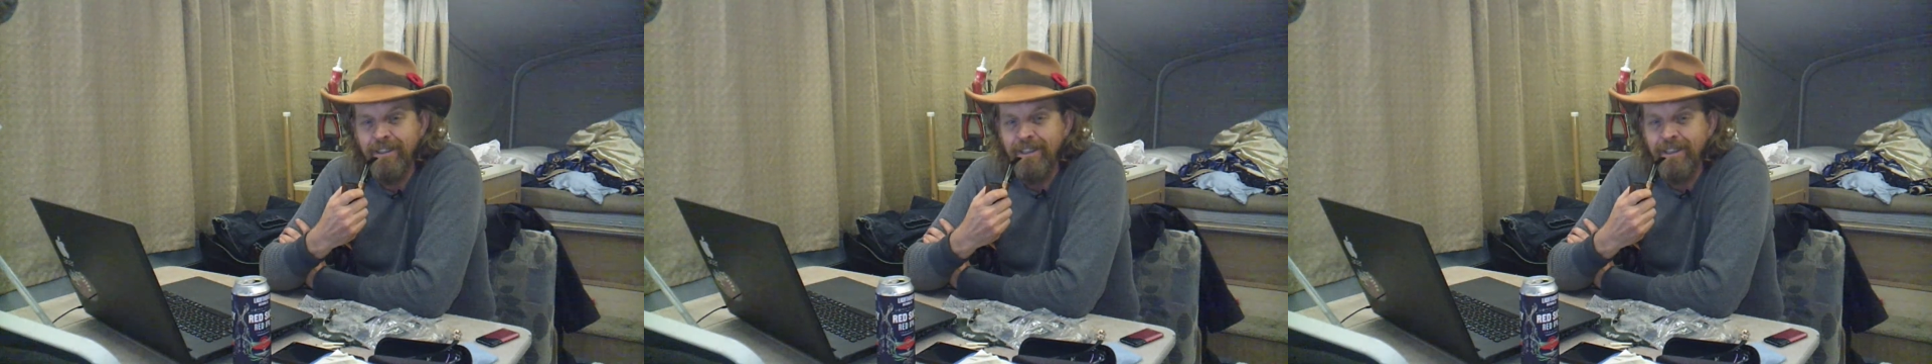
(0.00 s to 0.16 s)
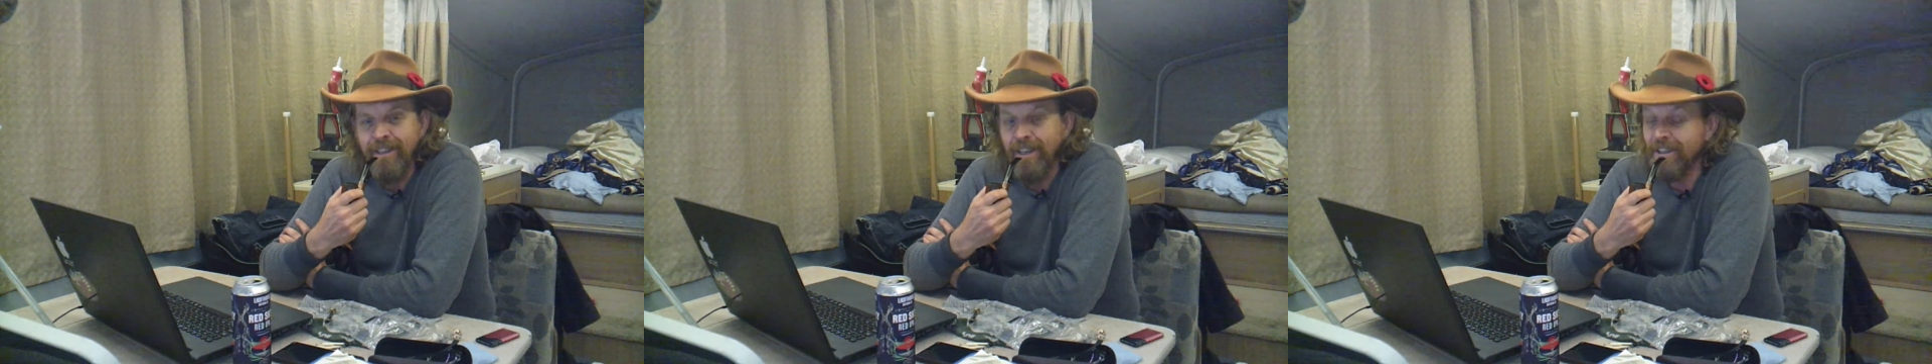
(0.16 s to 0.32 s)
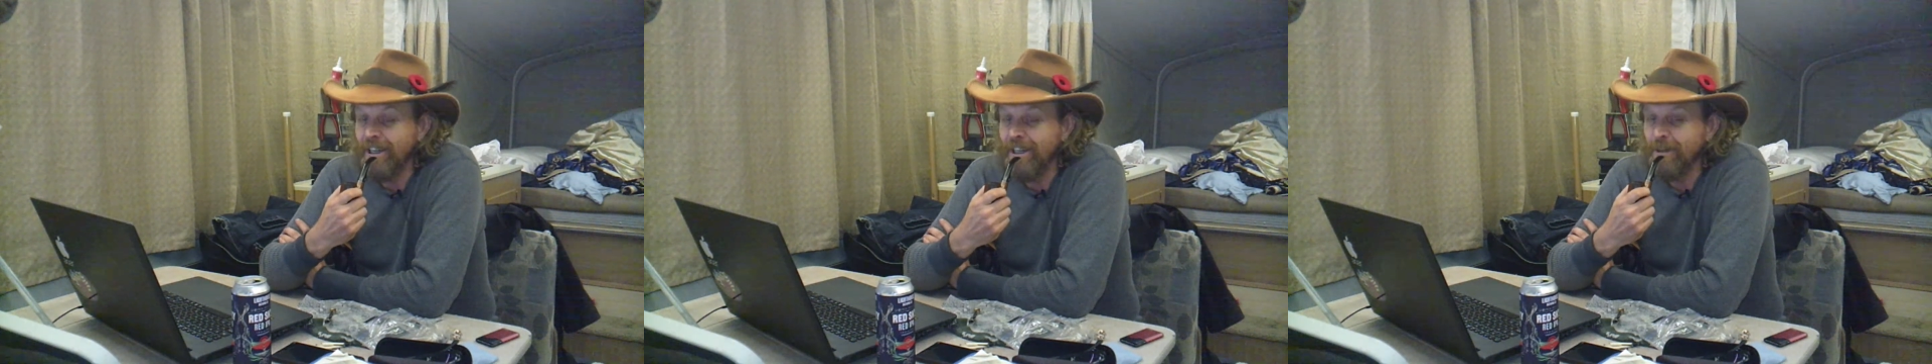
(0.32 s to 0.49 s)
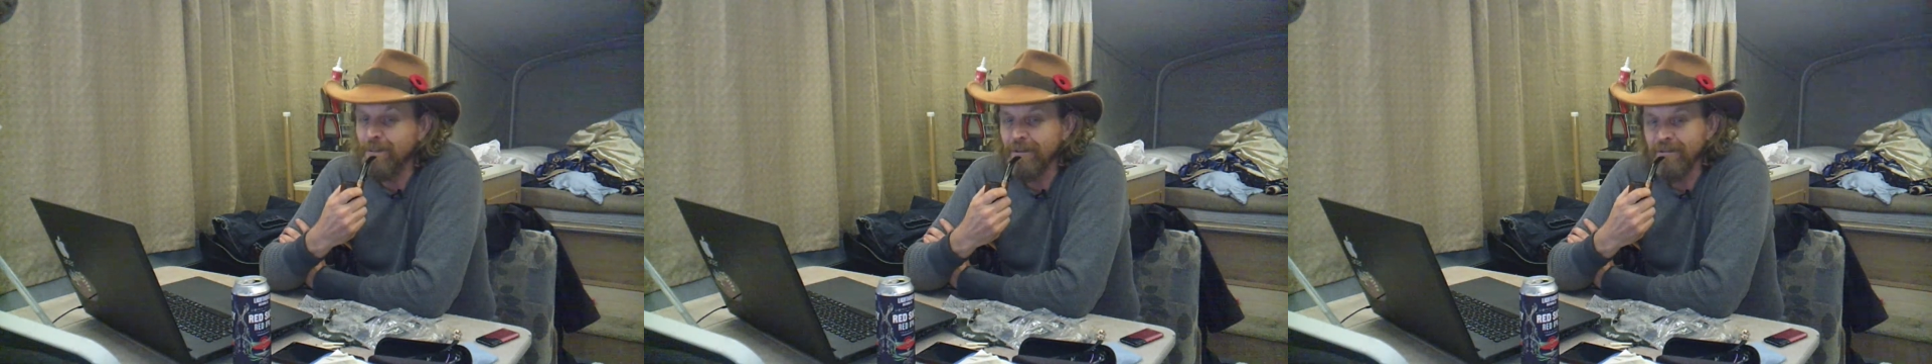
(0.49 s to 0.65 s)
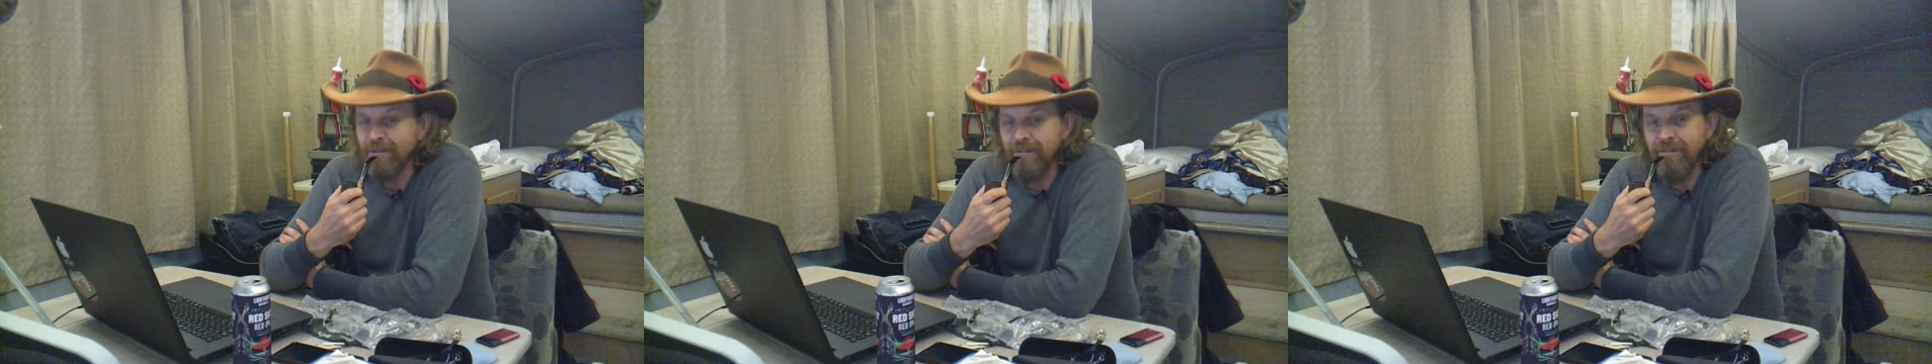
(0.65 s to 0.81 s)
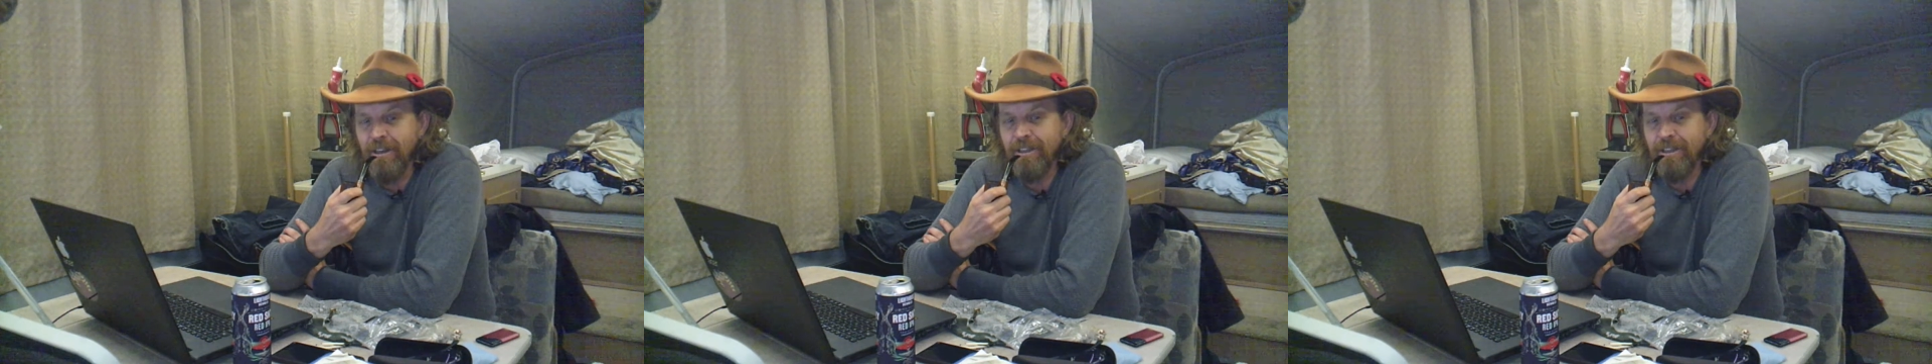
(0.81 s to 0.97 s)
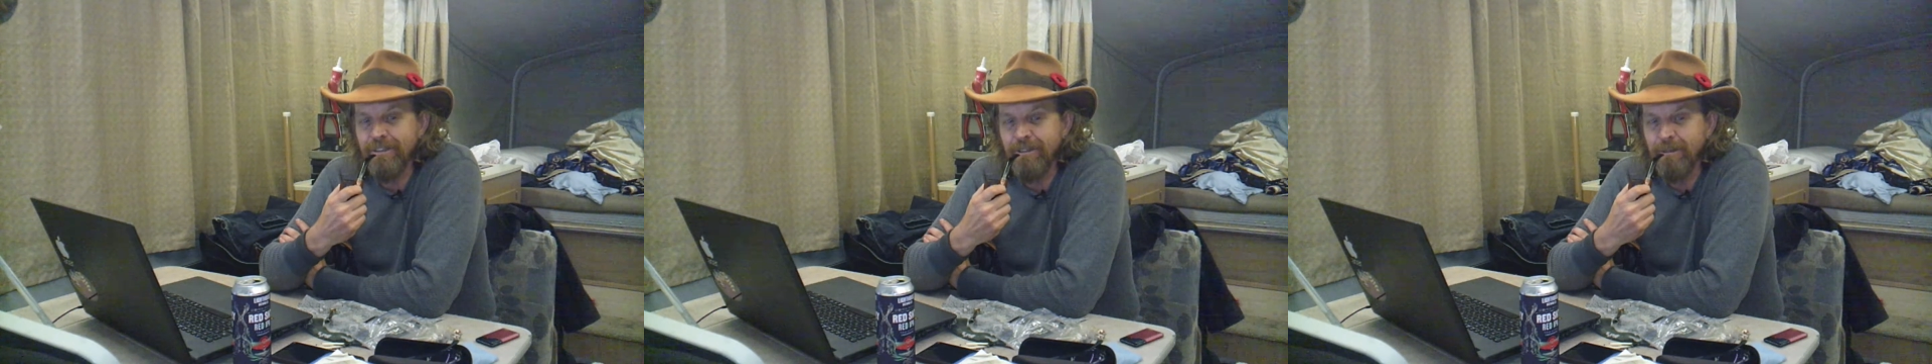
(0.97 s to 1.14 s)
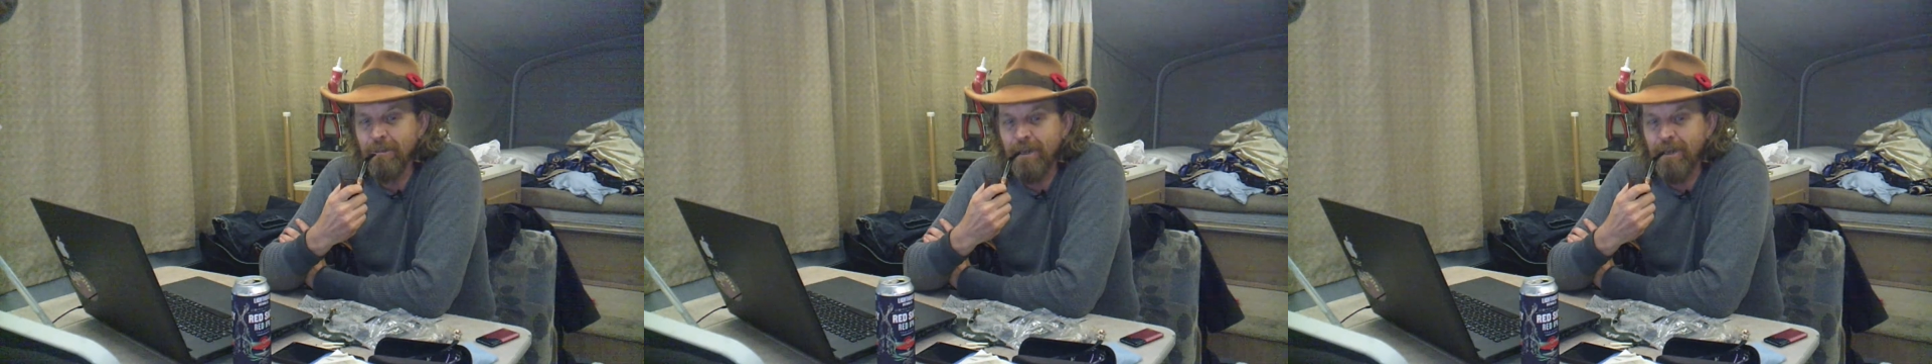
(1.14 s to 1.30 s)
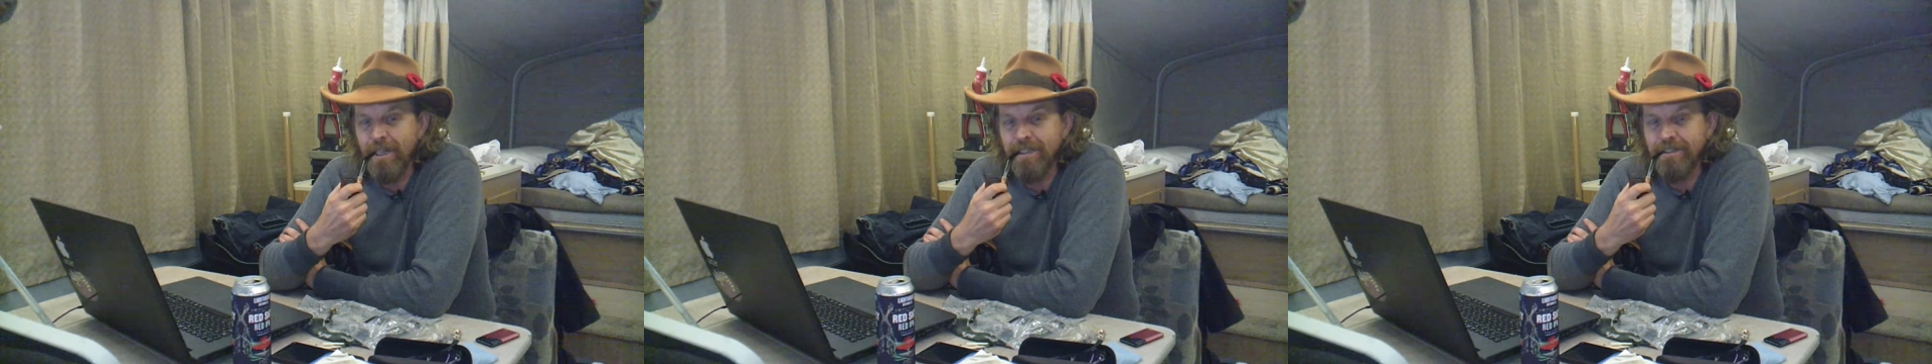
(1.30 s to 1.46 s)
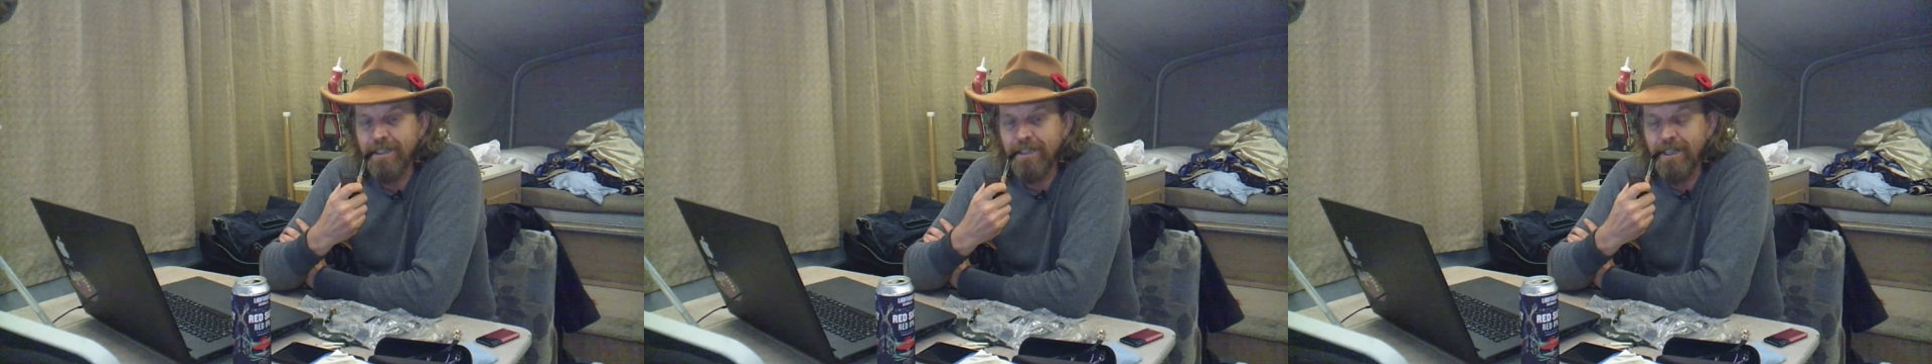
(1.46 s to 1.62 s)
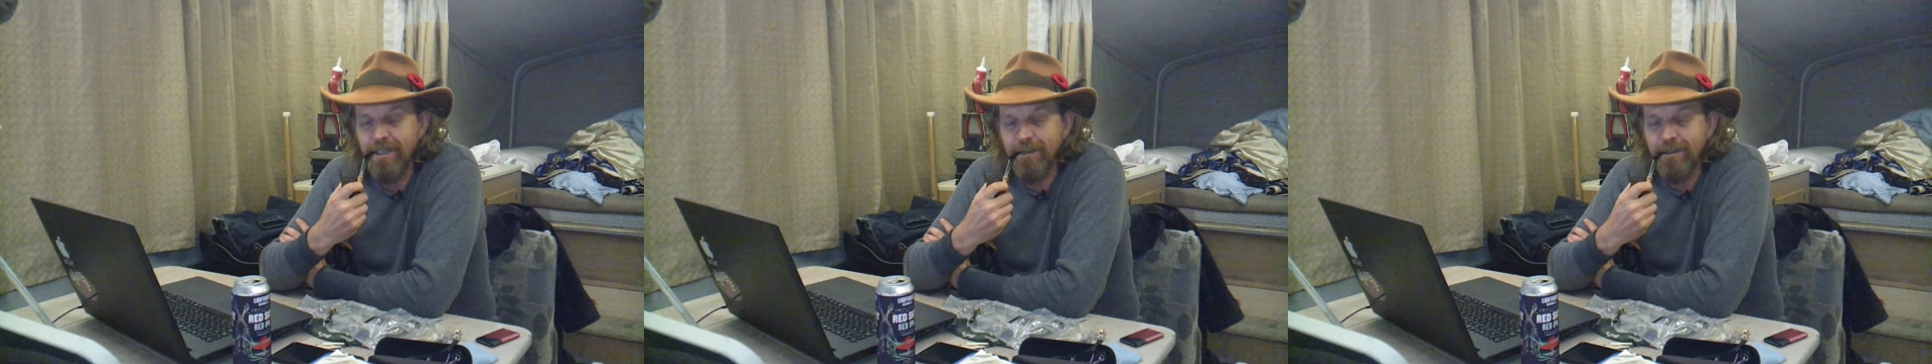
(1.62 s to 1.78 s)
and able to fuck their brains out.